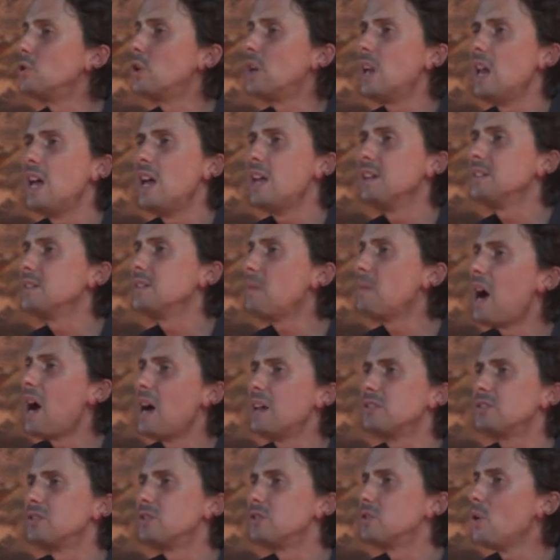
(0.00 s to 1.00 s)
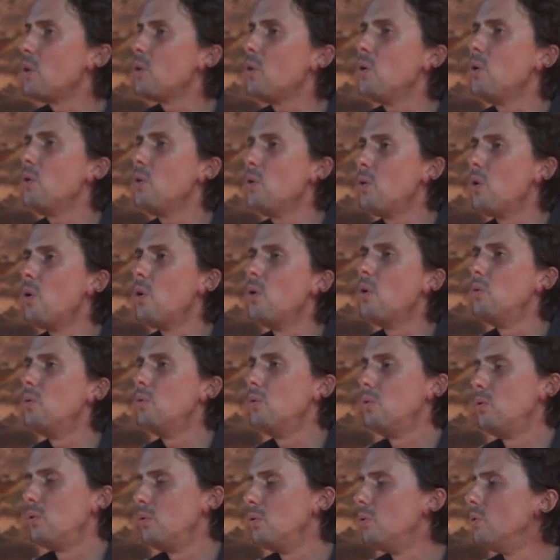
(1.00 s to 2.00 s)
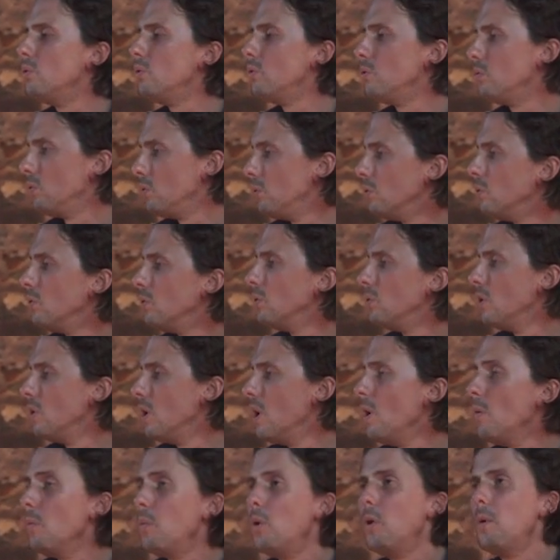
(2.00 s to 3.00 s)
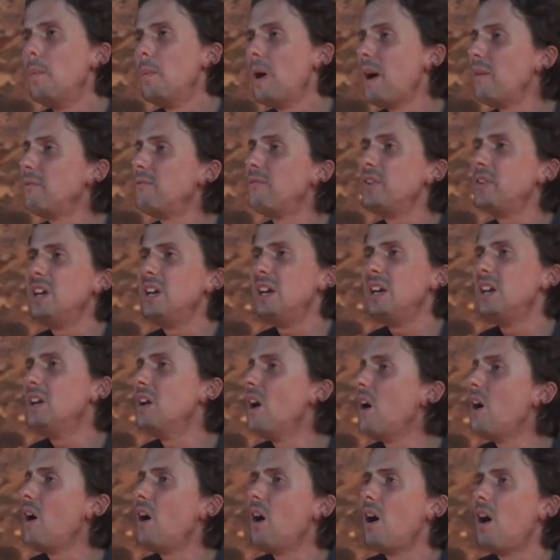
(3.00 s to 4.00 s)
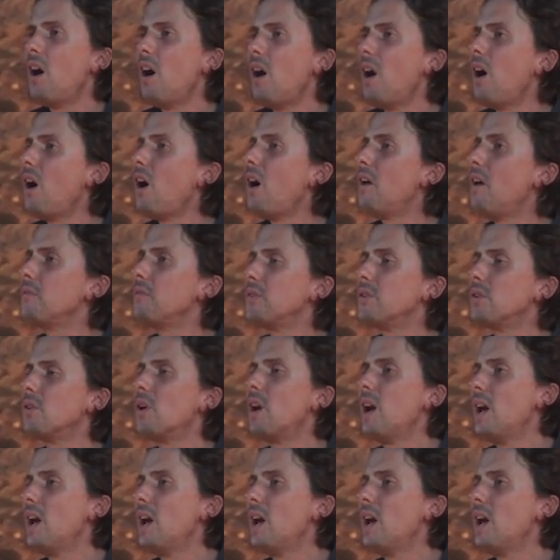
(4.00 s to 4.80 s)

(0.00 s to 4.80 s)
you cleanse my soul? Put my feet on the